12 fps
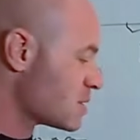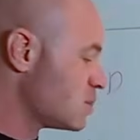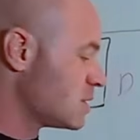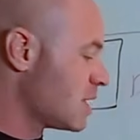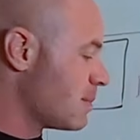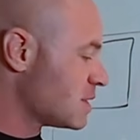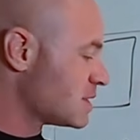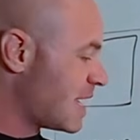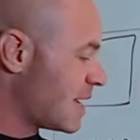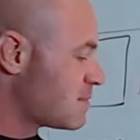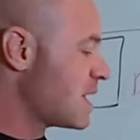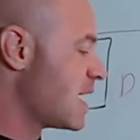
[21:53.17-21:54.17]
boxing with dumbbells,
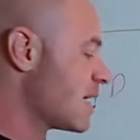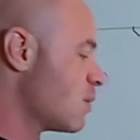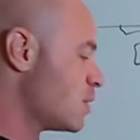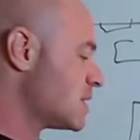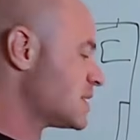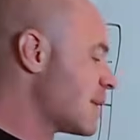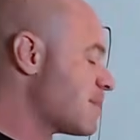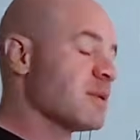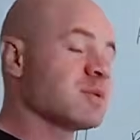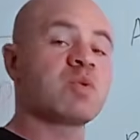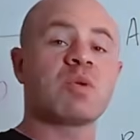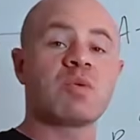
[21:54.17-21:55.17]
same thing. And with the step
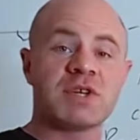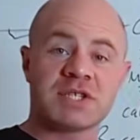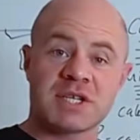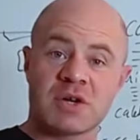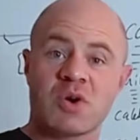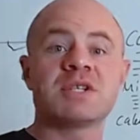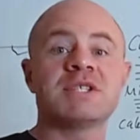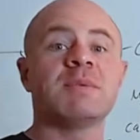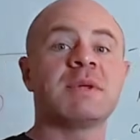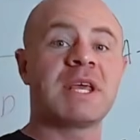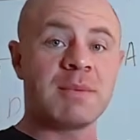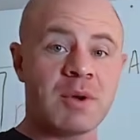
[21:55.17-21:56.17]
ups, we're just encouraging
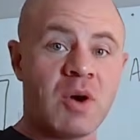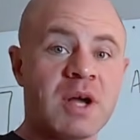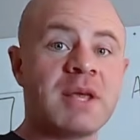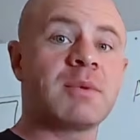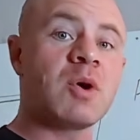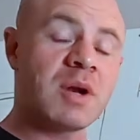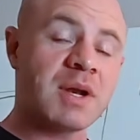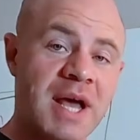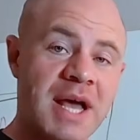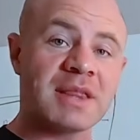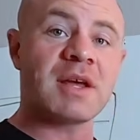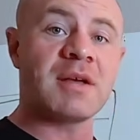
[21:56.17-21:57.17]
them to keep going
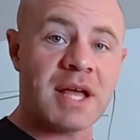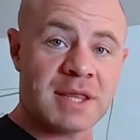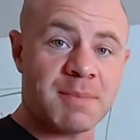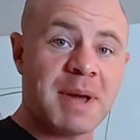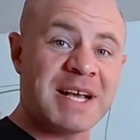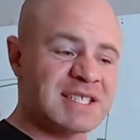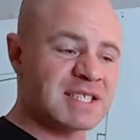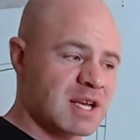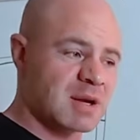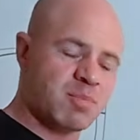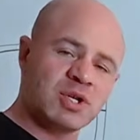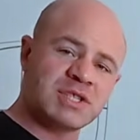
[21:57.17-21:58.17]
at the pace that's
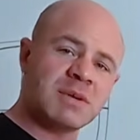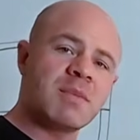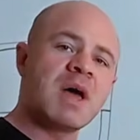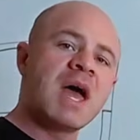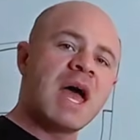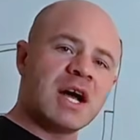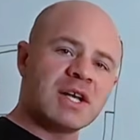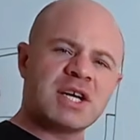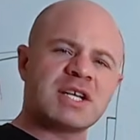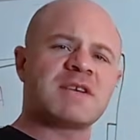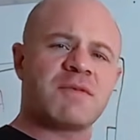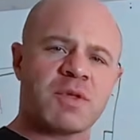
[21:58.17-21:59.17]
gonna push them,
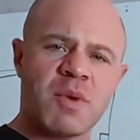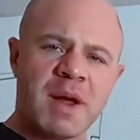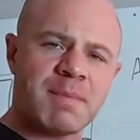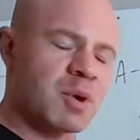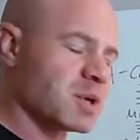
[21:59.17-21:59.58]
adjusted for the right